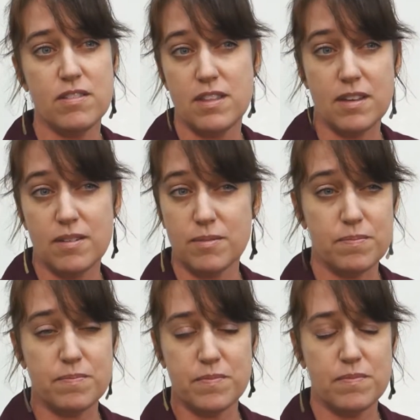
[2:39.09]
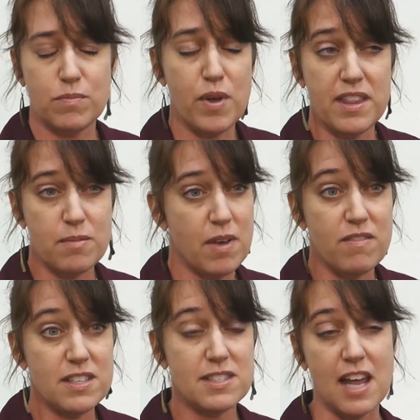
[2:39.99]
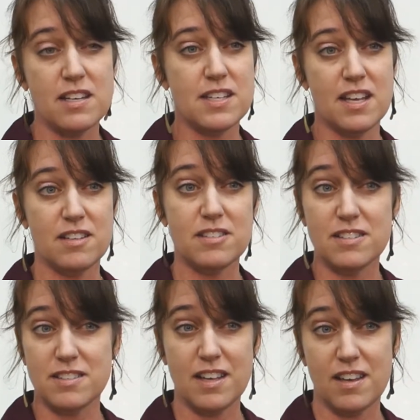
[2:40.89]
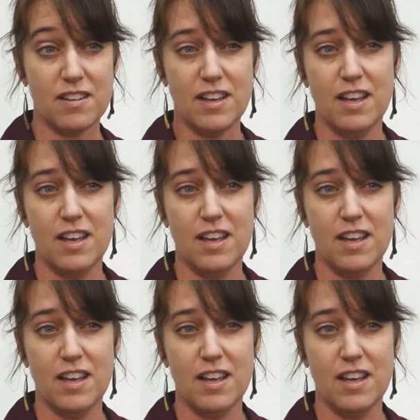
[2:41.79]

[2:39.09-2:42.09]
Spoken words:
the rhythm of a sentence, the